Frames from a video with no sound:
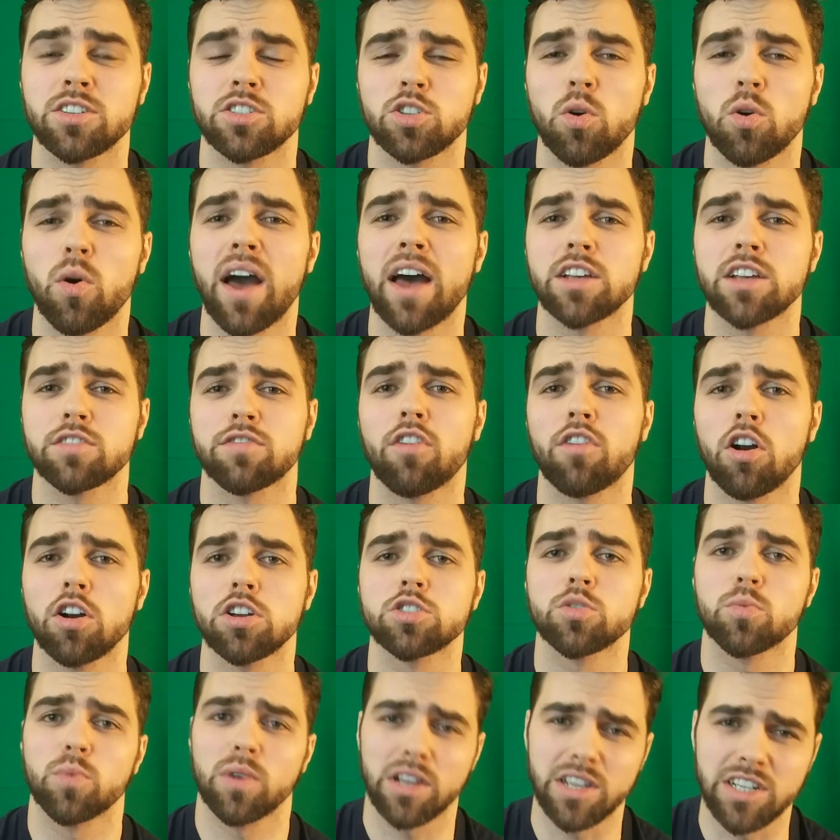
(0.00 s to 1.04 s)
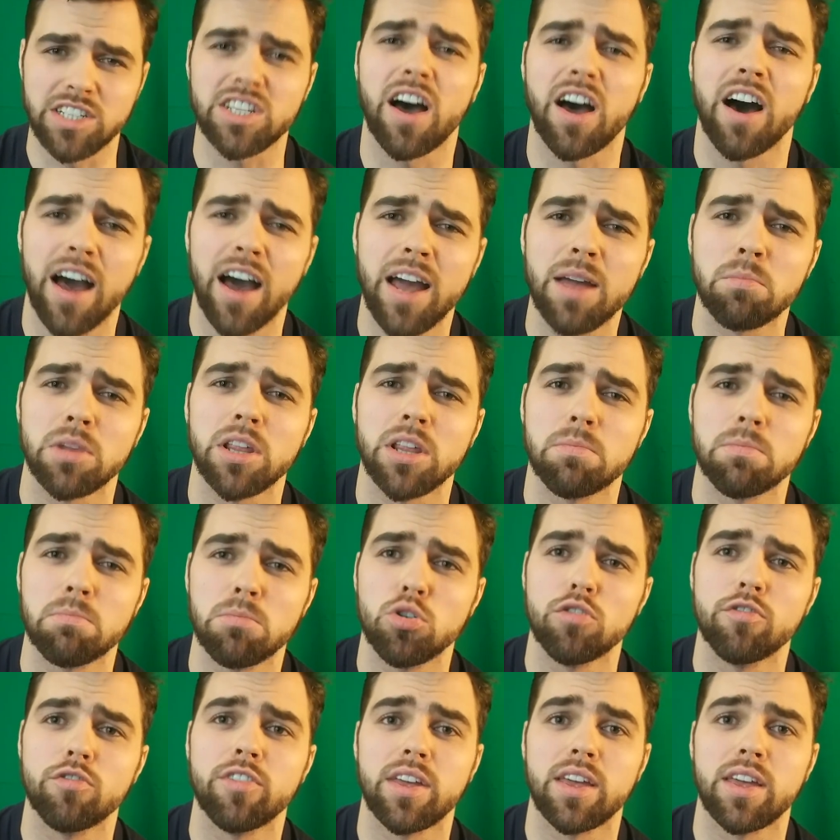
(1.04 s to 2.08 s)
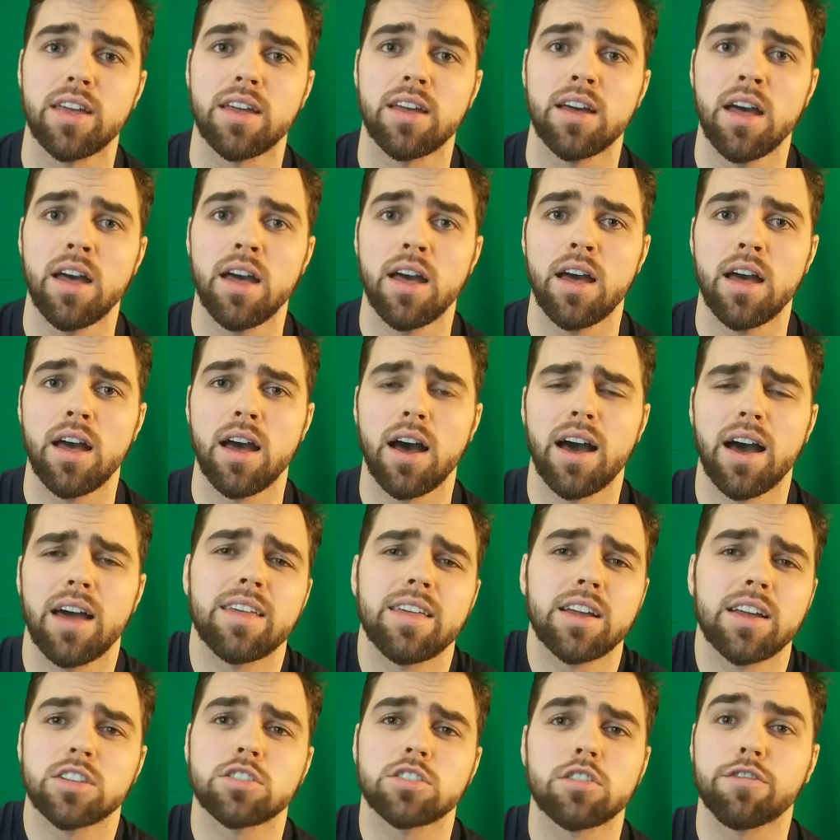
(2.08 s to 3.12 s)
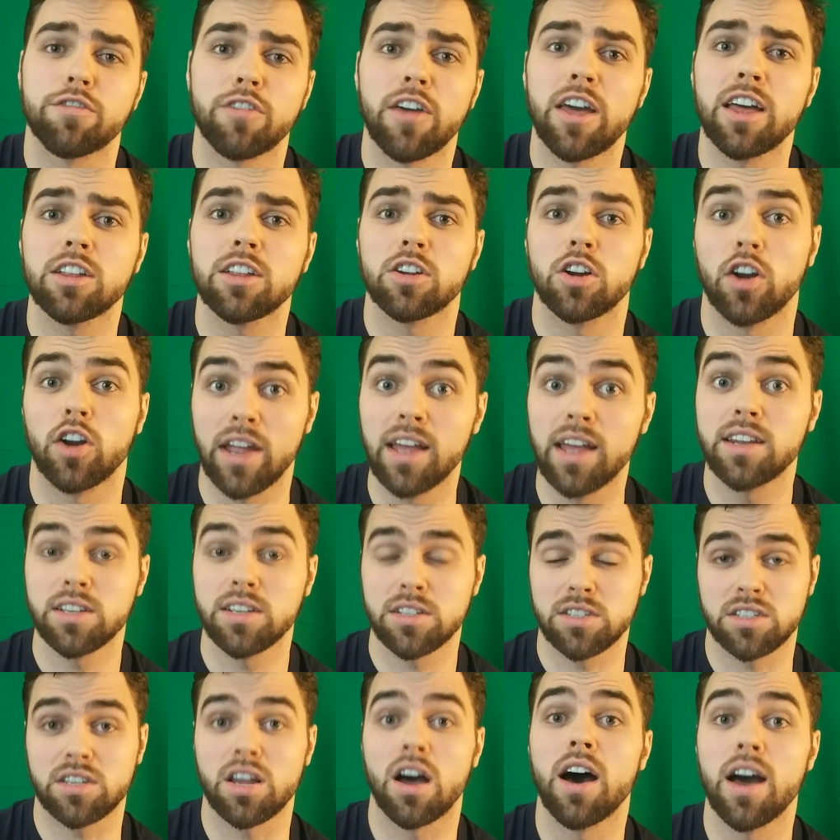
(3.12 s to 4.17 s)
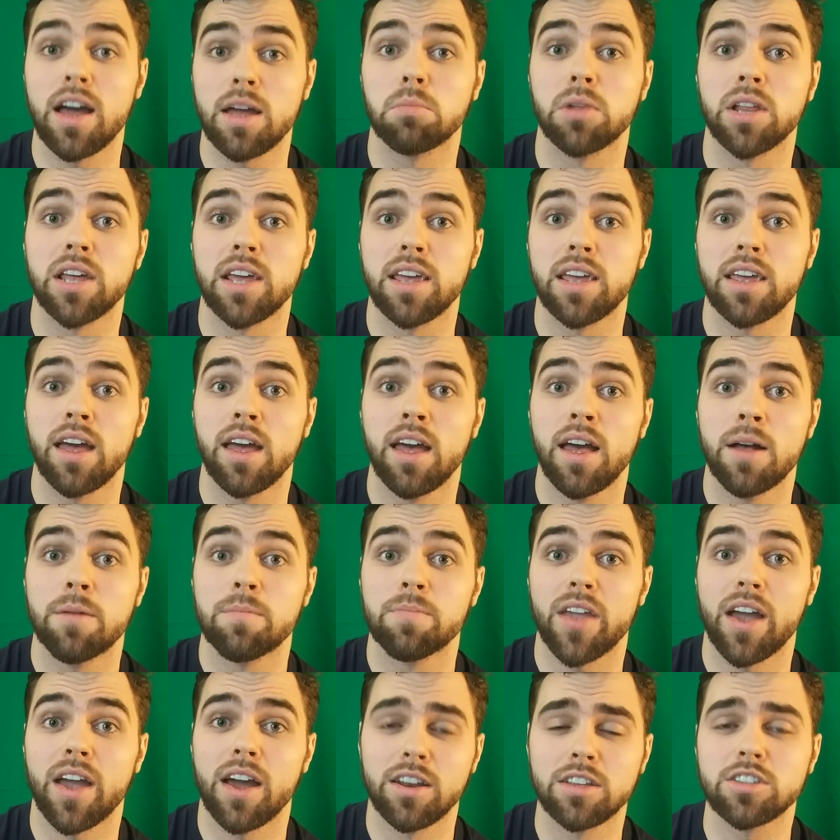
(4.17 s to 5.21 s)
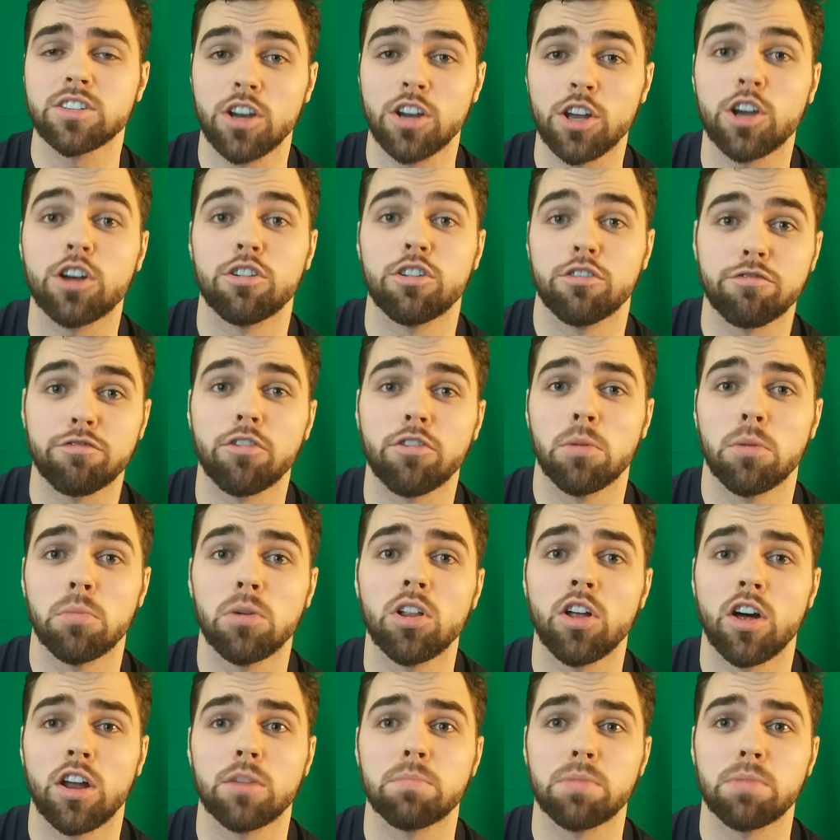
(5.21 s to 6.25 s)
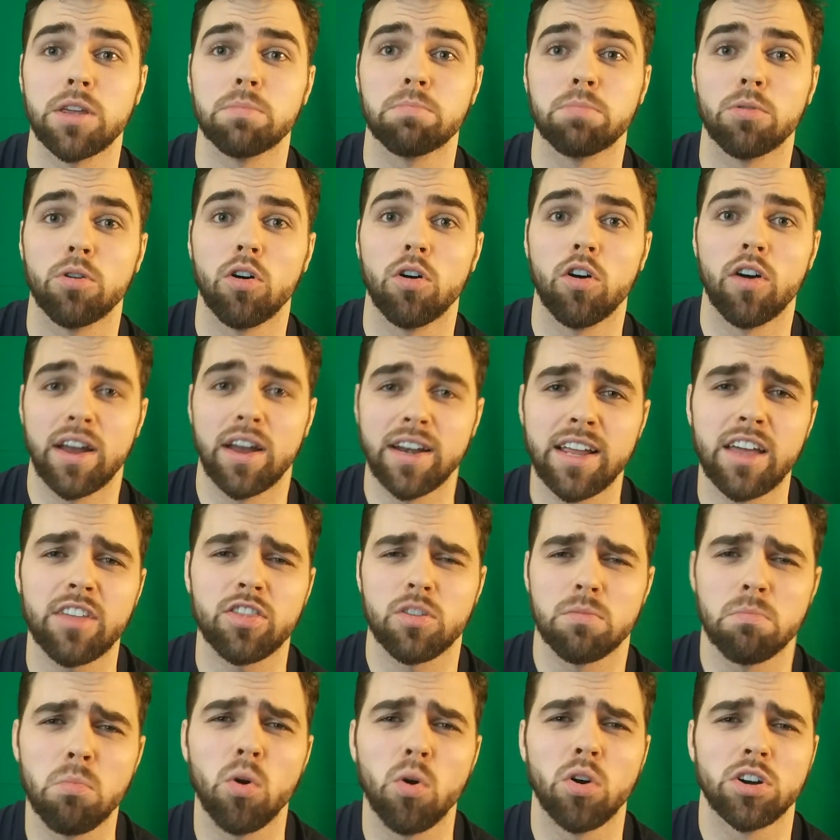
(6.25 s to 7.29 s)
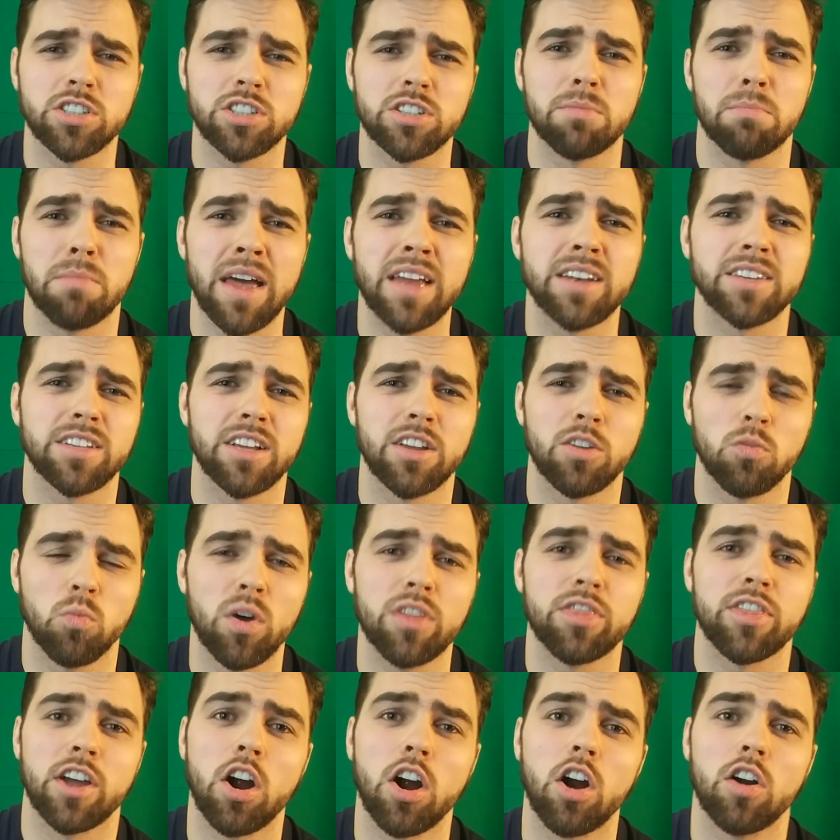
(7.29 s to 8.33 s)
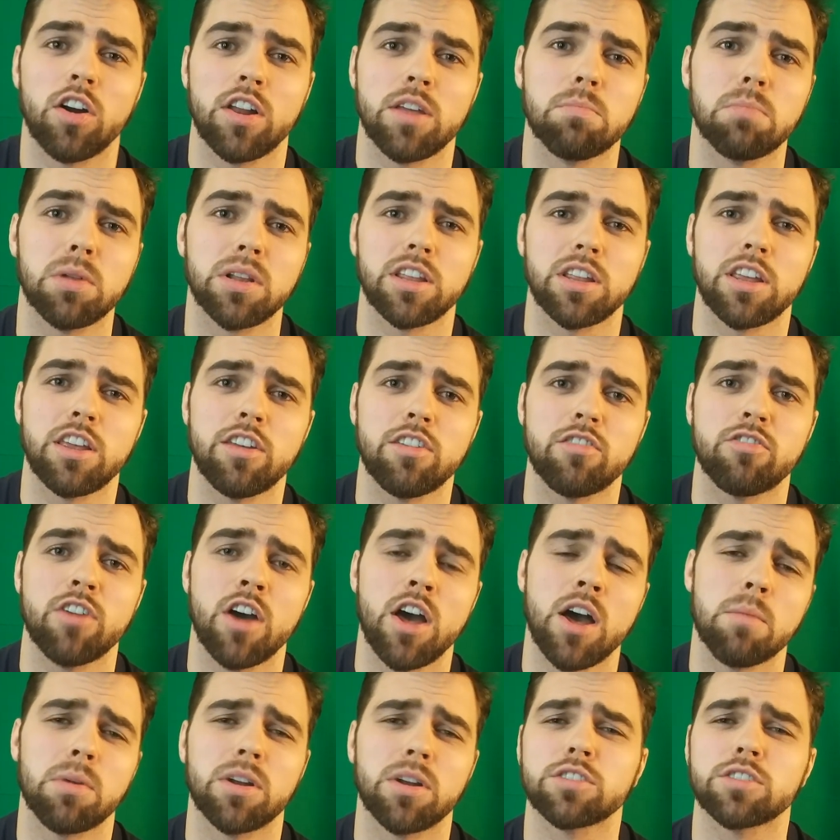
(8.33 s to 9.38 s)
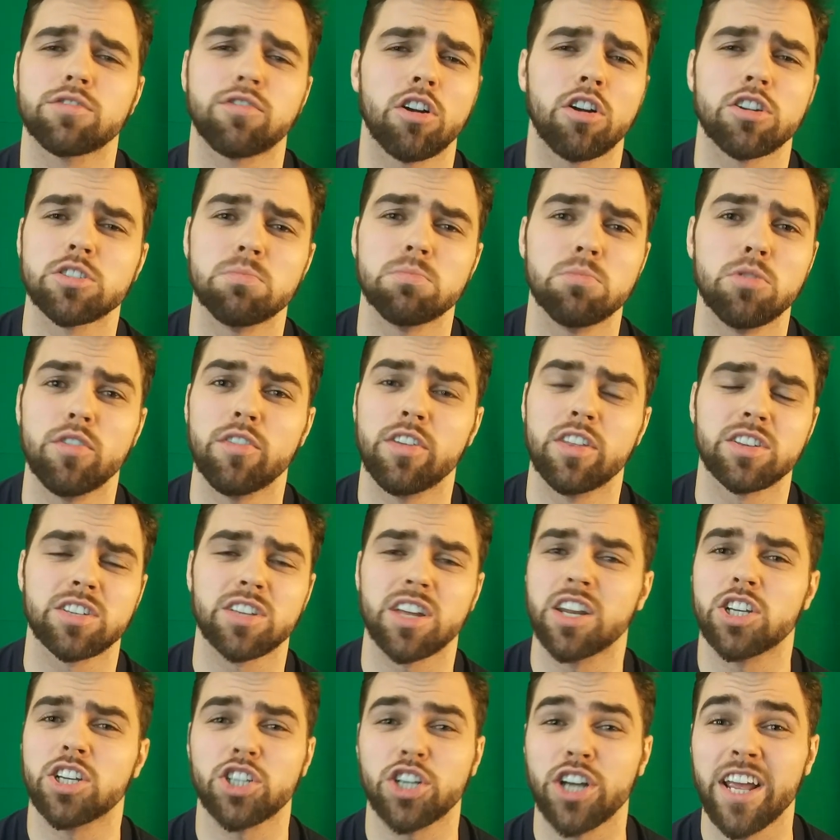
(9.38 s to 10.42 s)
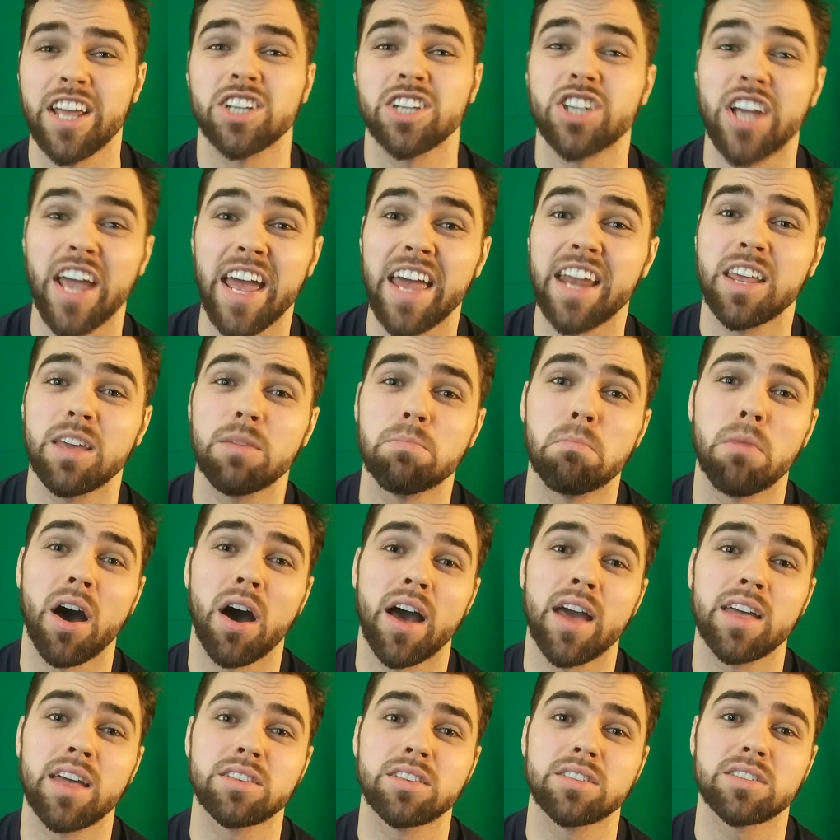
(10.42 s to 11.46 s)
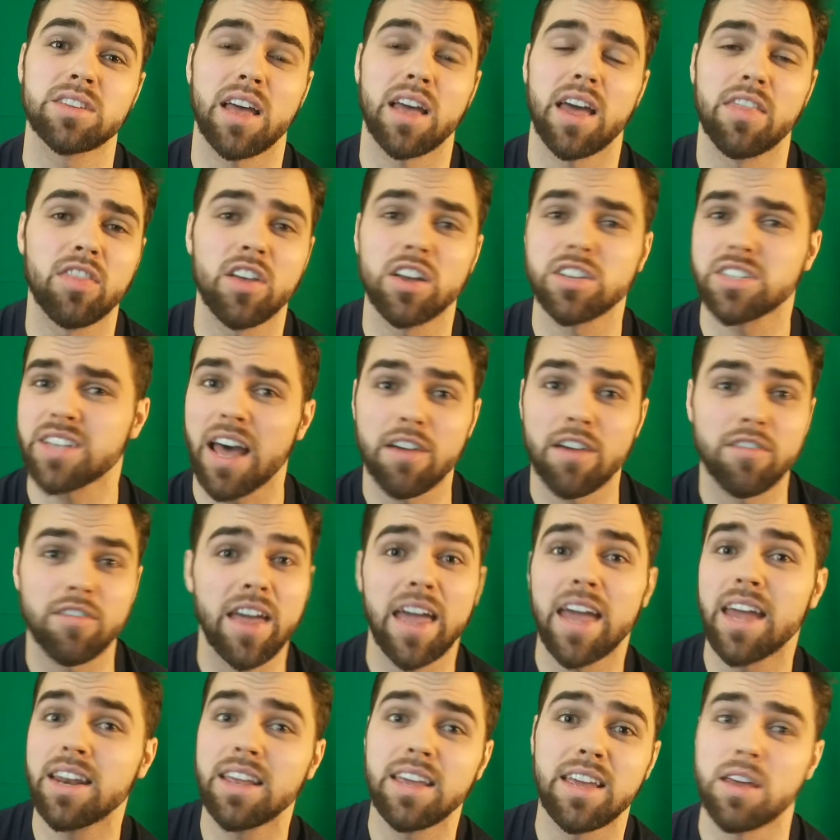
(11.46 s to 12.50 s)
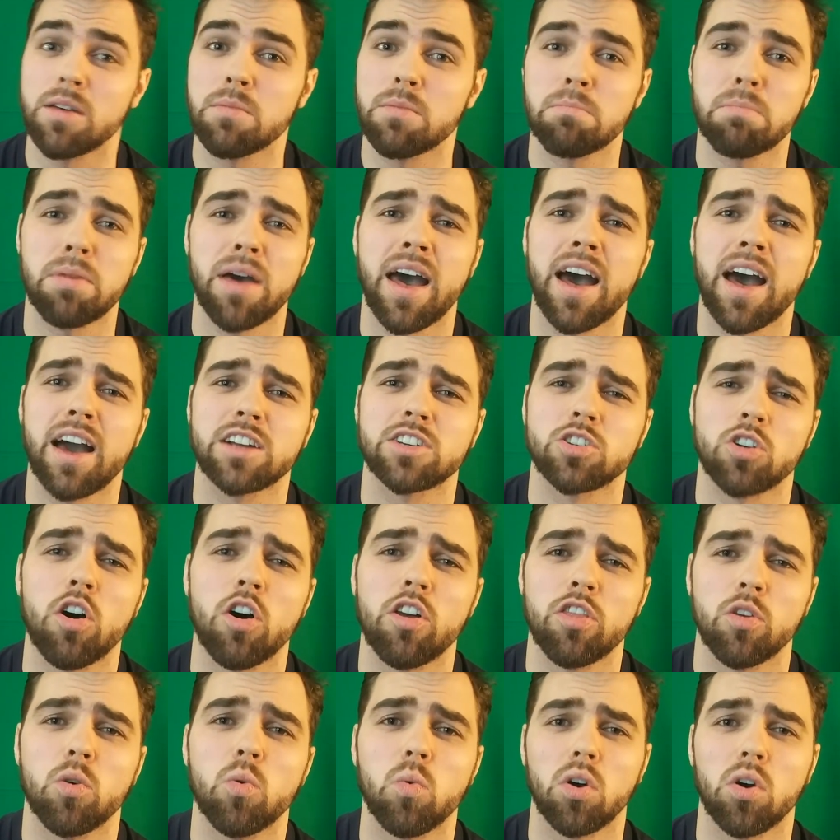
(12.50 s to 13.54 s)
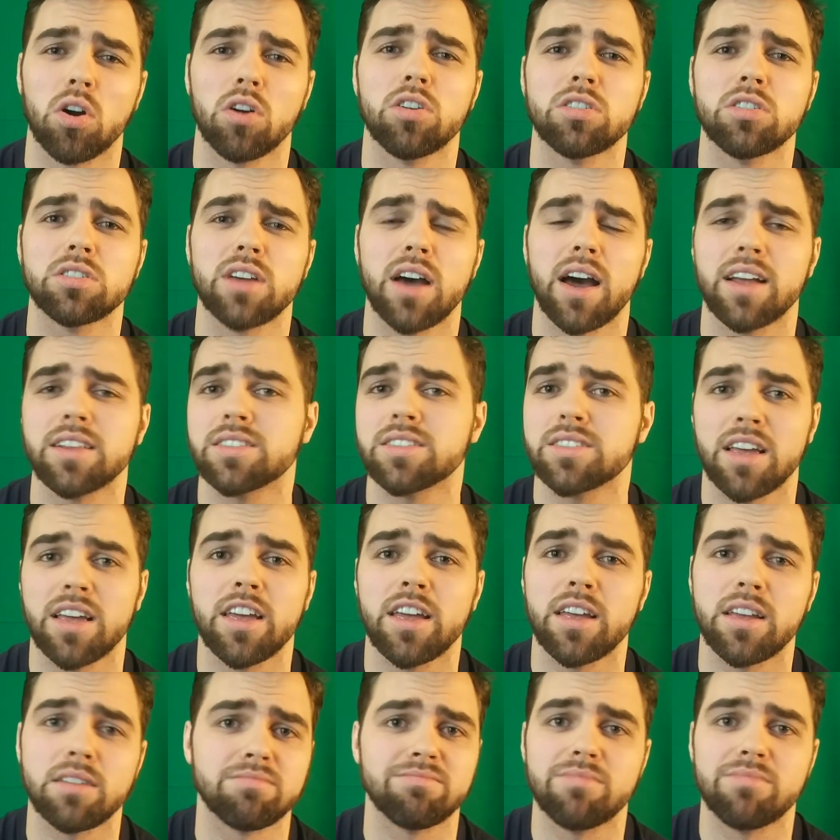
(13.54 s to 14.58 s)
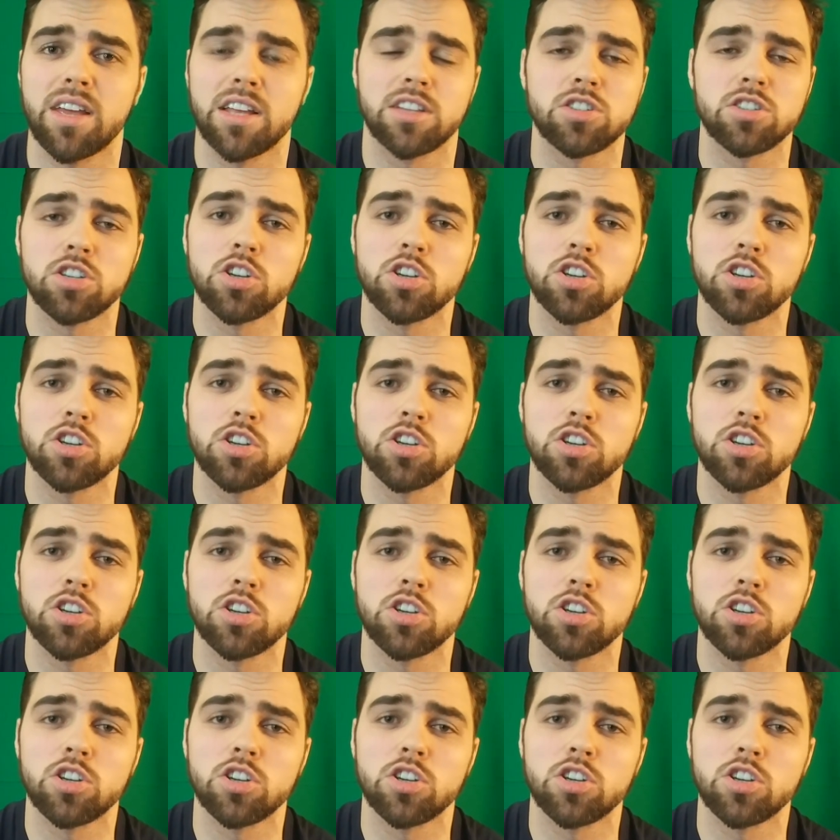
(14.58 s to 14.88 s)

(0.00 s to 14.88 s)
So, as far as a really timely movie, I think it's a failure. It is timely, and it's going to confirm a lot of people and get them more cemented in what they already believe. But as far as a movie that's going to change any minds and thus have any impact on the world, I'd say it's